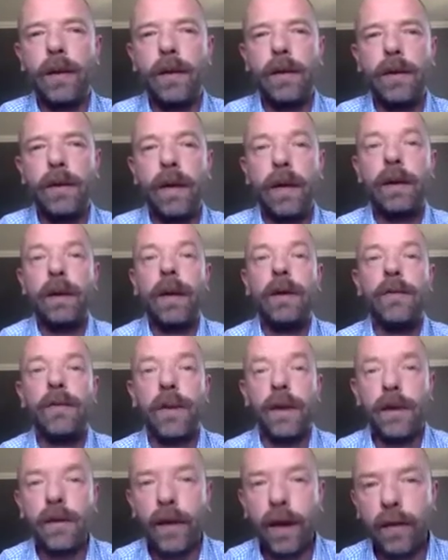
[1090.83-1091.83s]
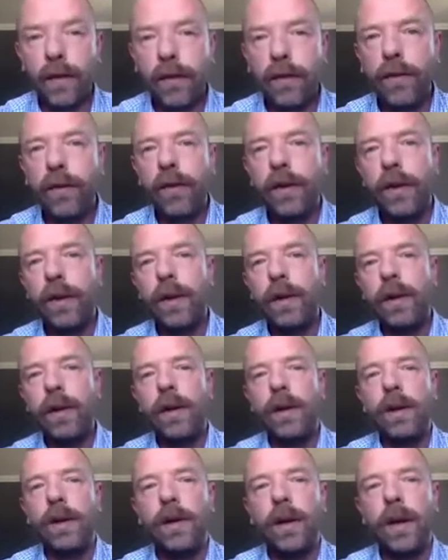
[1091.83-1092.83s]
diagnostic test
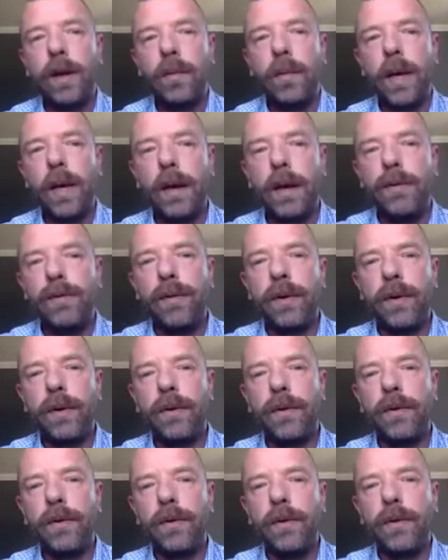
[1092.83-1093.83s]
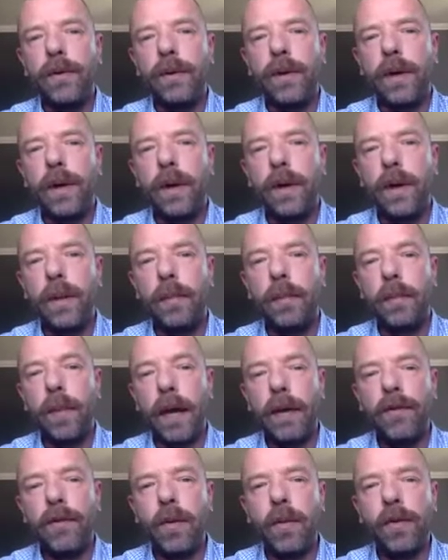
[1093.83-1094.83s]
being offered
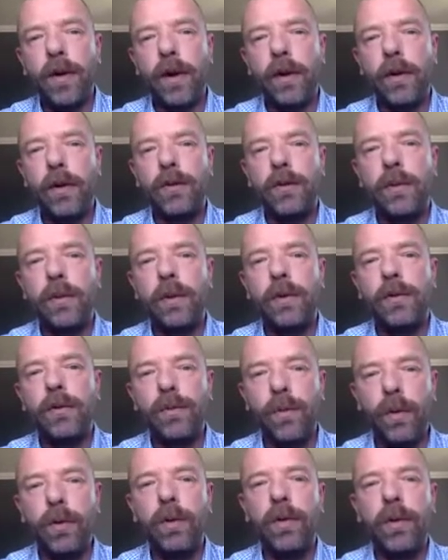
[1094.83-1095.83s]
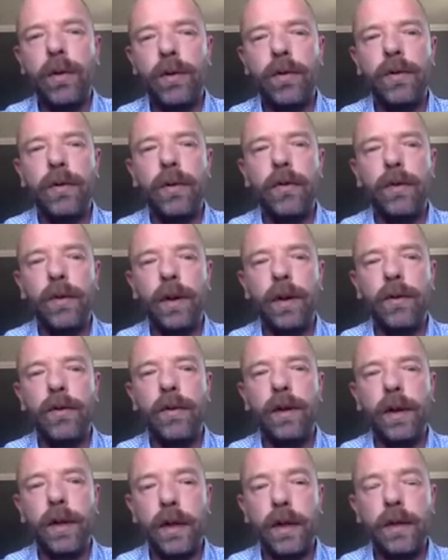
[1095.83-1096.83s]
by some of our customers for this
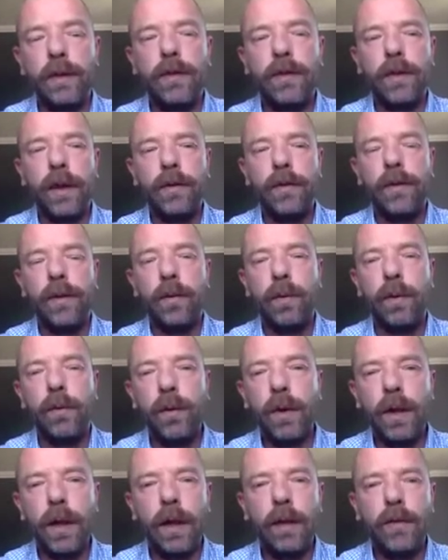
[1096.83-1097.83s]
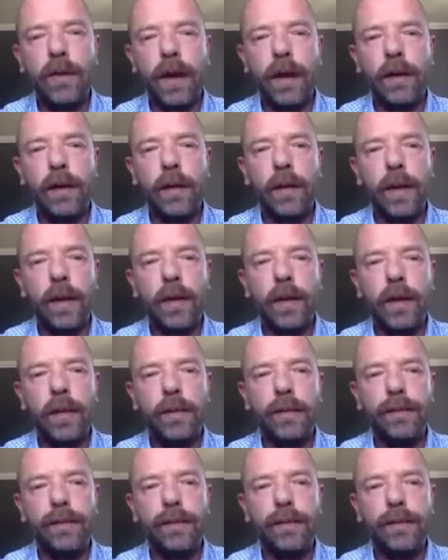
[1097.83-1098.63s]
disease, clinical test, and we're really excited about that.